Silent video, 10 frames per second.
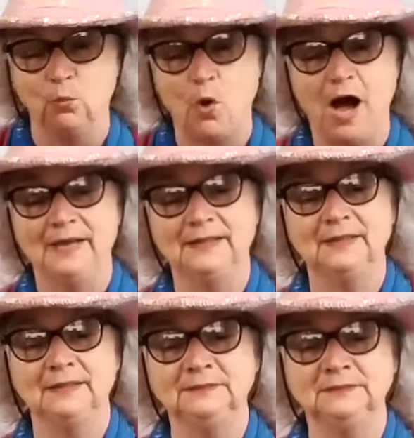
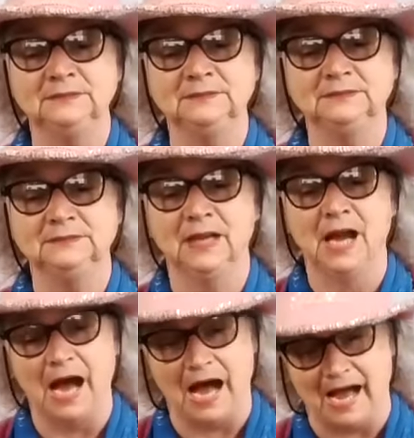whining,
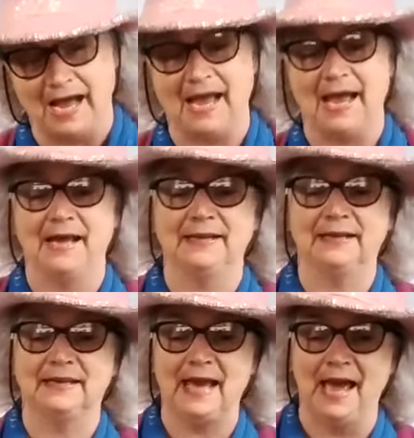I had a
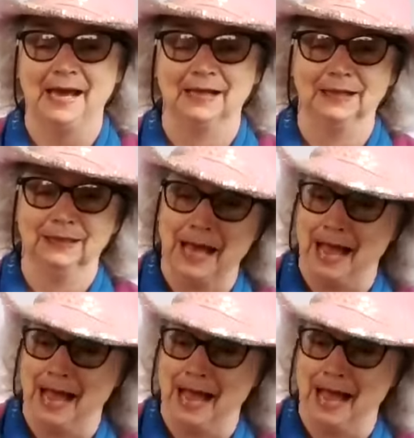gal